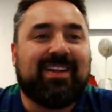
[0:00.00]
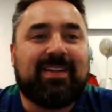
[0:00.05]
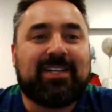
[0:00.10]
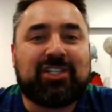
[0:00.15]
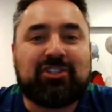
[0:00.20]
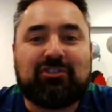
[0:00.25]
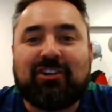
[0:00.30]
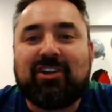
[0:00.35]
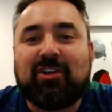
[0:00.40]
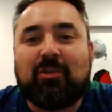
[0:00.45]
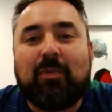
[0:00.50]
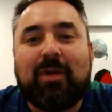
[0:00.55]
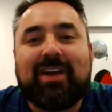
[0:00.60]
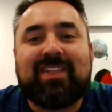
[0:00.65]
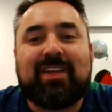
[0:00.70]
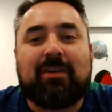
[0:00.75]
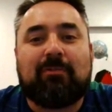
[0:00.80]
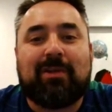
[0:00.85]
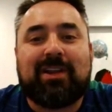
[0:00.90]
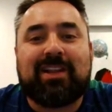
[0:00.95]
straight
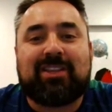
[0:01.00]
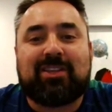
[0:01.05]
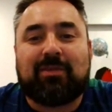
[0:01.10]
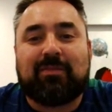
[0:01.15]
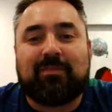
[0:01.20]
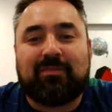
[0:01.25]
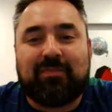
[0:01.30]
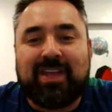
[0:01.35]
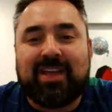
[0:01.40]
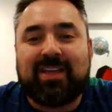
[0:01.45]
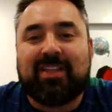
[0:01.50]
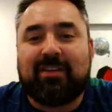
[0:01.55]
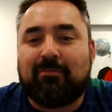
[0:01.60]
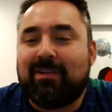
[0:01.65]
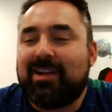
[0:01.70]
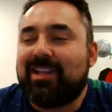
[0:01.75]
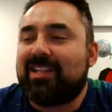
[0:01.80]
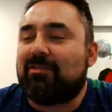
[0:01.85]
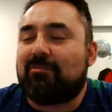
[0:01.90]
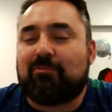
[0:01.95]
away they're
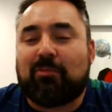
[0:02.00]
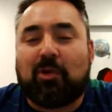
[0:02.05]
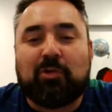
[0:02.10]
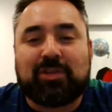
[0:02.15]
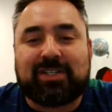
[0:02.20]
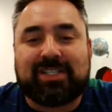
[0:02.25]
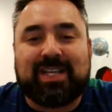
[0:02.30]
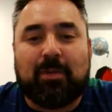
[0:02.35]
ready to roast